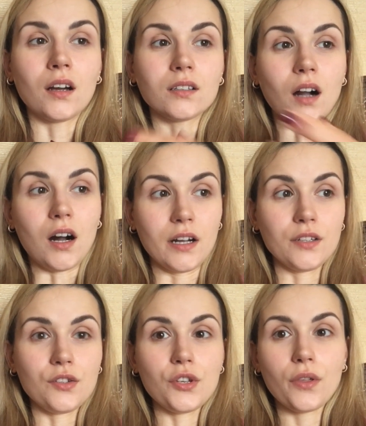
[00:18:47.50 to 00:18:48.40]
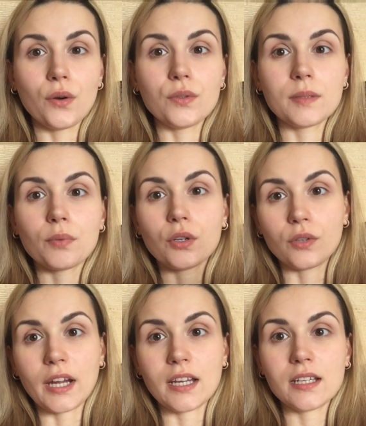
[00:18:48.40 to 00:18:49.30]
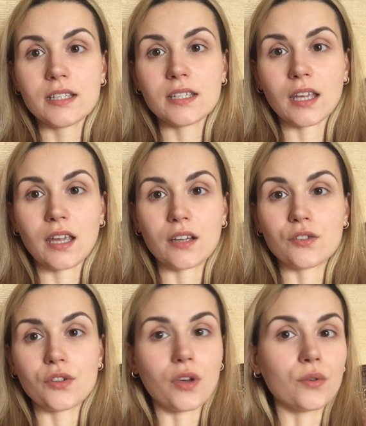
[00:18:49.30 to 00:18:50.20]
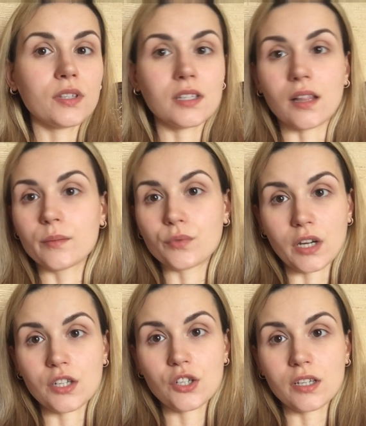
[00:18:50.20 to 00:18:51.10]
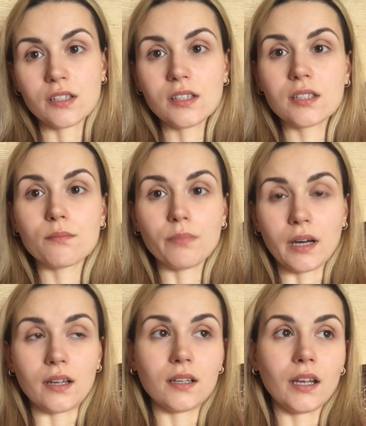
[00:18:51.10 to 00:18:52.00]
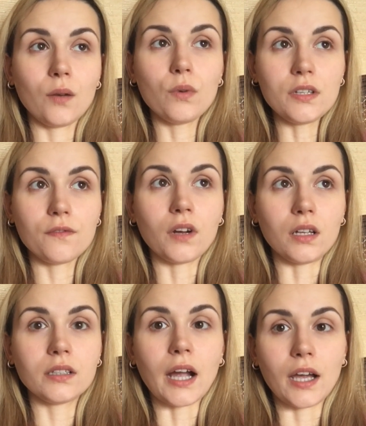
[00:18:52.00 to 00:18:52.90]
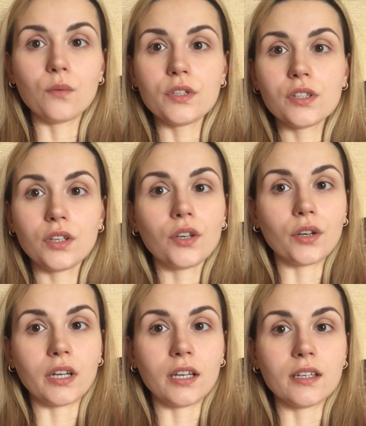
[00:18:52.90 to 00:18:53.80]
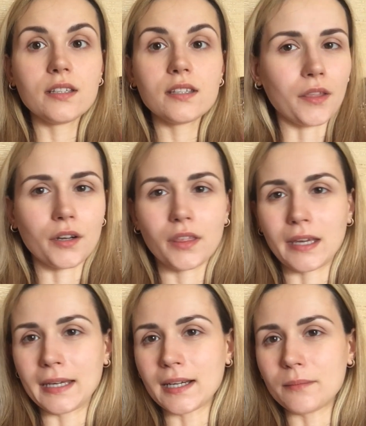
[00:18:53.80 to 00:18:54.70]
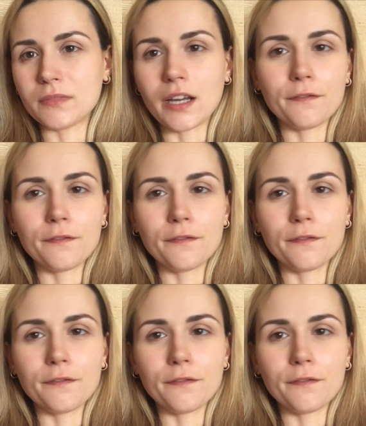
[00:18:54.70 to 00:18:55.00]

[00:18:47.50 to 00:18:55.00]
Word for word: gone to those parades and to those celebrations, but it was fun. I was curious. Another thing, I'm not